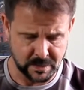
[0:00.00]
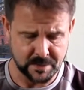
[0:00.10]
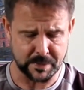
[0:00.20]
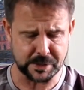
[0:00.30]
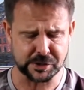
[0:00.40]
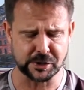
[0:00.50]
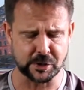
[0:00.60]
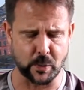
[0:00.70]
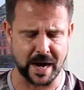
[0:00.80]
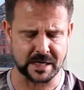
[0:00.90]
Make sure your
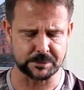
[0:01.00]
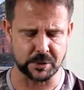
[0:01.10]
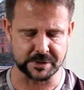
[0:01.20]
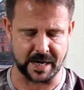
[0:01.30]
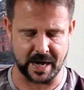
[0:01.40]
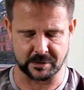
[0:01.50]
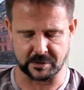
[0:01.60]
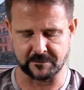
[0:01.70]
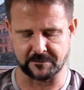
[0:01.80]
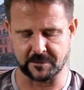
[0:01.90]
wax ball is
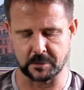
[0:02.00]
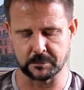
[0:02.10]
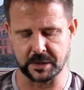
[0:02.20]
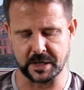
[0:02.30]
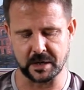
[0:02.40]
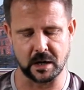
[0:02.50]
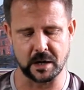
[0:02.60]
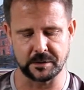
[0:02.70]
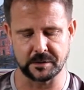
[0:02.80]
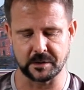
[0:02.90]
anchored firmly
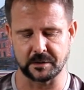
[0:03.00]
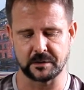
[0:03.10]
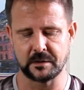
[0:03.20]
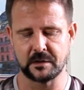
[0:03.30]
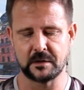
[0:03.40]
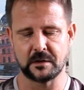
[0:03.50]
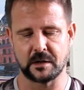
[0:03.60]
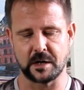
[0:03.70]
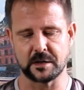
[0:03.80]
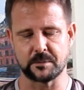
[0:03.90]
on the
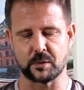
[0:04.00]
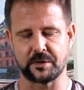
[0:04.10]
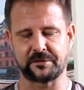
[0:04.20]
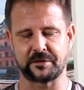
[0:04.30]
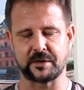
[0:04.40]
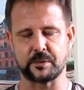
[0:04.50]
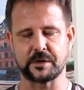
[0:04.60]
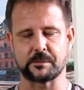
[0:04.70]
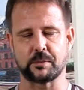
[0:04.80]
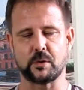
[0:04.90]
board so that when
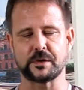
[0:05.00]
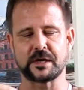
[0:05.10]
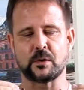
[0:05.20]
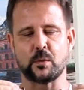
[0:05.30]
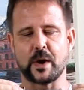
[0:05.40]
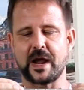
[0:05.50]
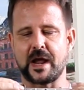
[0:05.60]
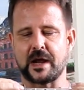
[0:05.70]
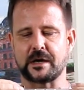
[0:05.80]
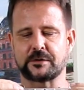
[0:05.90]
you're pulling it
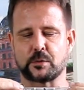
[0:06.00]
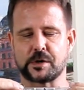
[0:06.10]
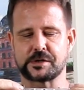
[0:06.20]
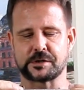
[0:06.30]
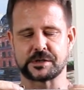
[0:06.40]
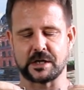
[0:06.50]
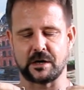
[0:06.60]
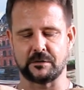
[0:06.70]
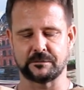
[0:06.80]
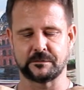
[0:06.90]
away towards
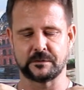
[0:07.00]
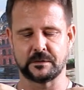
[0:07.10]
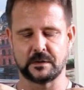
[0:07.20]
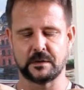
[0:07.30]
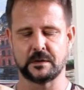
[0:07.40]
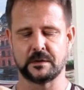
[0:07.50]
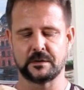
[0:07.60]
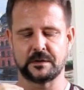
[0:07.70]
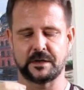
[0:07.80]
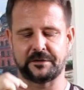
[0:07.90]
yourself,
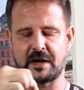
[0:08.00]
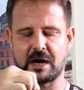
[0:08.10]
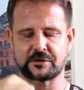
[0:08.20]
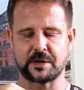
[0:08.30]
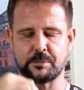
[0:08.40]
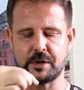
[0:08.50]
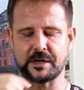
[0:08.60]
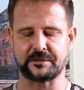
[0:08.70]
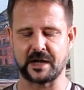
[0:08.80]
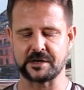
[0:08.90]
it's actually
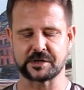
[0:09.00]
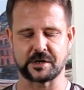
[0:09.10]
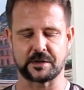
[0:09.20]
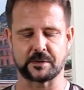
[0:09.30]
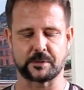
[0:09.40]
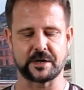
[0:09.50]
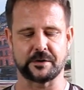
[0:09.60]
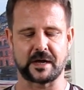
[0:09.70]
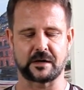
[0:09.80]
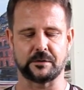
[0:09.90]
putting tension on the reel.
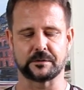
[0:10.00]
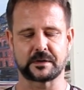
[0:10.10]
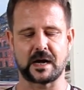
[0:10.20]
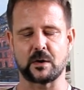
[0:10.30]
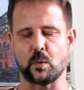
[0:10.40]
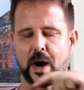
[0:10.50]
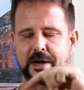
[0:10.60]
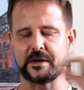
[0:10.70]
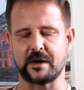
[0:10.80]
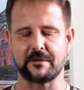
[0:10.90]
That'll kind of
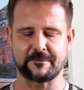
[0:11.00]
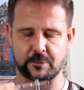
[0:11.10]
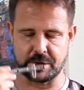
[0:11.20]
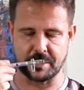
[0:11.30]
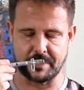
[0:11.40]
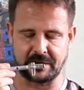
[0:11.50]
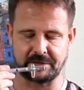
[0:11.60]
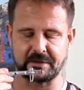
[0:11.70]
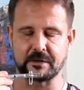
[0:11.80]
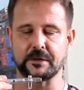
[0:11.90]
wind it up for you
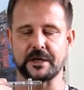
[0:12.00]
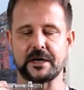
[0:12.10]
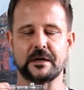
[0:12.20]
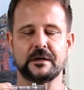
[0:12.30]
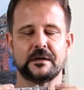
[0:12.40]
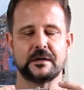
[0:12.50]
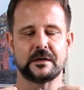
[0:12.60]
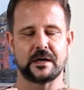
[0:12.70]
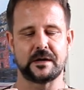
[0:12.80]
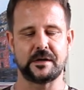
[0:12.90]
basically.
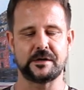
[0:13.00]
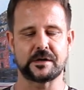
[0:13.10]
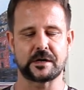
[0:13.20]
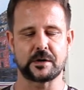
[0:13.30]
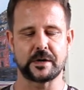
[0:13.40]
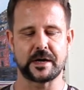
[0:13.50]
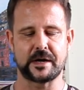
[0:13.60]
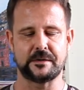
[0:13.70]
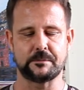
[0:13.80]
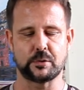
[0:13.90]
And then you could go ahead
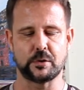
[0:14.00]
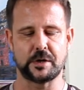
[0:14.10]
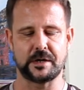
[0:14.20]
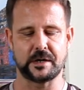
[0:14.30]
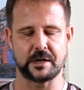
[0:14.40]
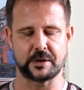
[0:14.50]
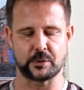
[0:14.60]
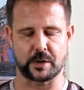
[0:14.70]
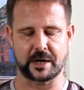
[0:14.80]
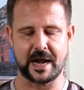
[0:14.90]
and put
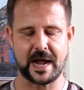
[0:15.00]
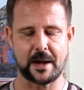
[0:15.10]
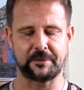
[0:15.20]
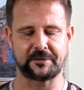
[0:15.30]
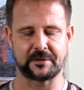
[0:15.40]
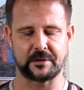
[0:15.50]
your caps